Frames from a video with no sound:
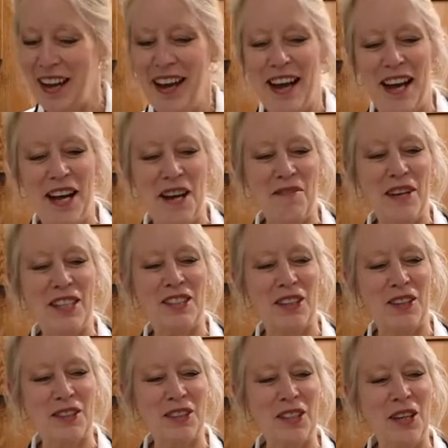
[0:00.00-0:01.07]
It's
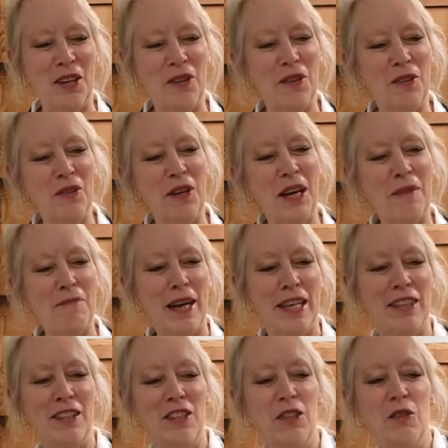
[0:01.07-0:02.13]
also a
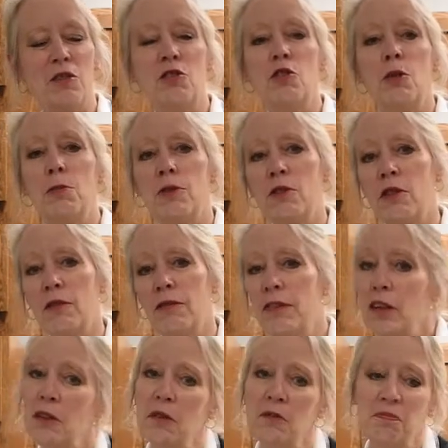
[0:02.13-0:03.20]
method used to preserve
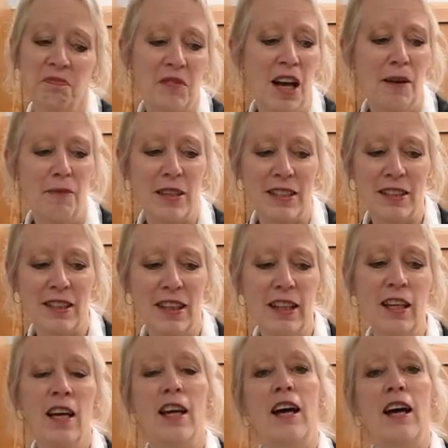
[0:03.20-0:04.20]
food, obviously.